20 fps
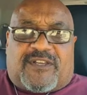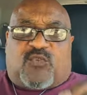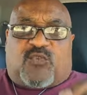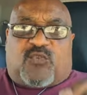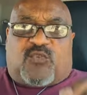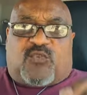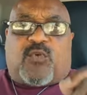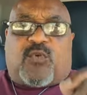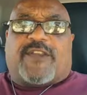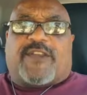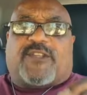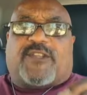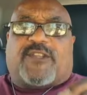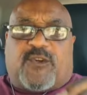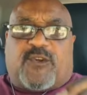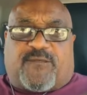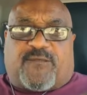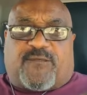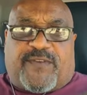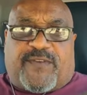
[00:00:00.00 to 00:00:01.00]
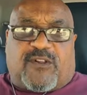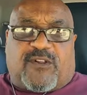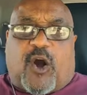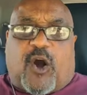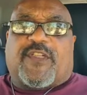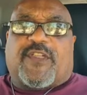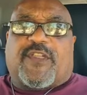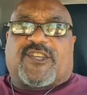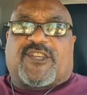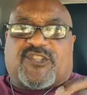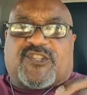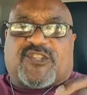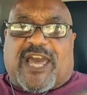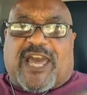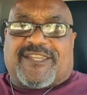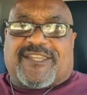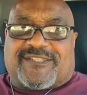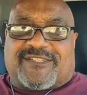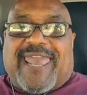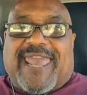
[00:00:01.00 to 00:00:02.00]
What do you feel are the
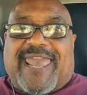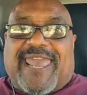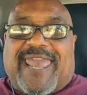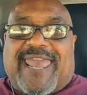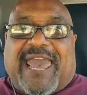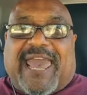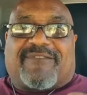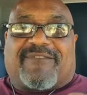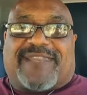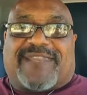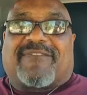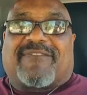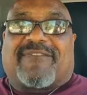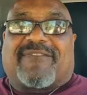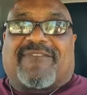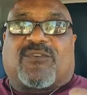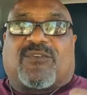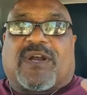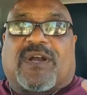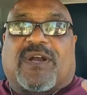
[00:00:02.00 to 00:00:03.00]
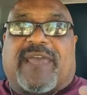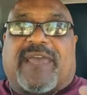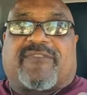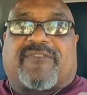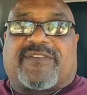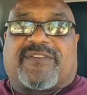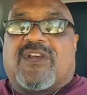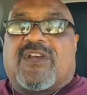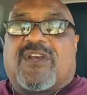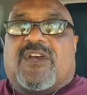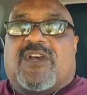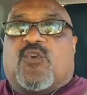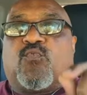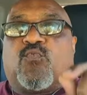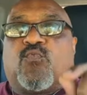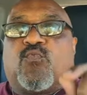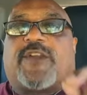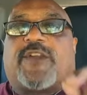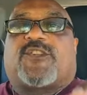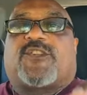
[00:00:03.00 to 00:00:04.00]
challenges? Hey, Evelyn, Evelyn, welcome, Evelyn.
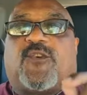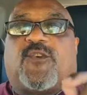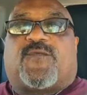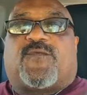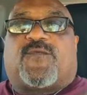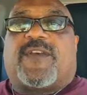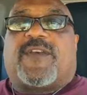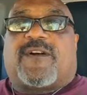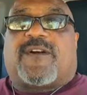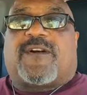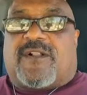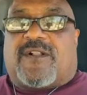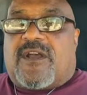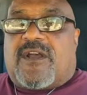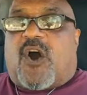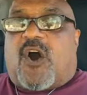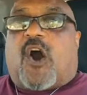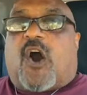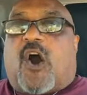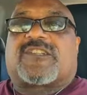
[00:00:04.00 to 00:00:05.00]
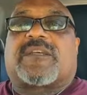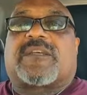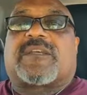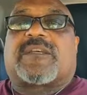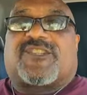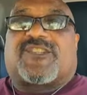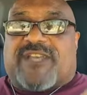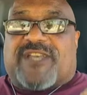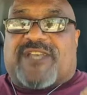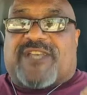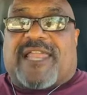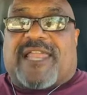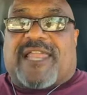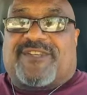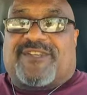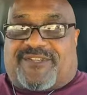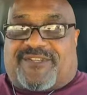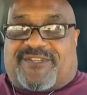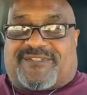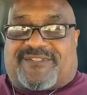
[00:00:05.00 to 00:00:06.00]
What do you feel are some of the
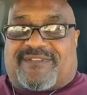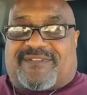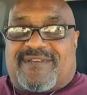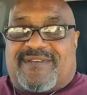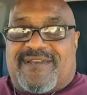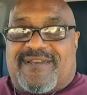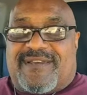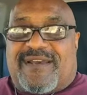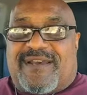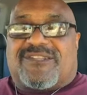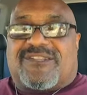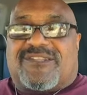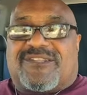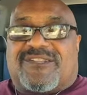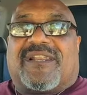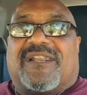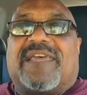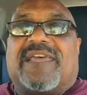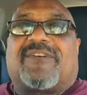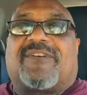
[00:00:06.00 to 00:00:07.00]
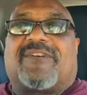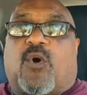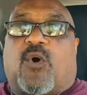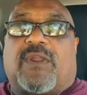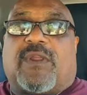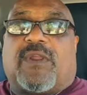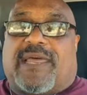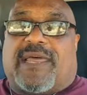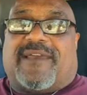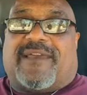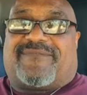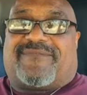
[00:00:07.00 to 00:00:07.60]
challenges to living a holy life?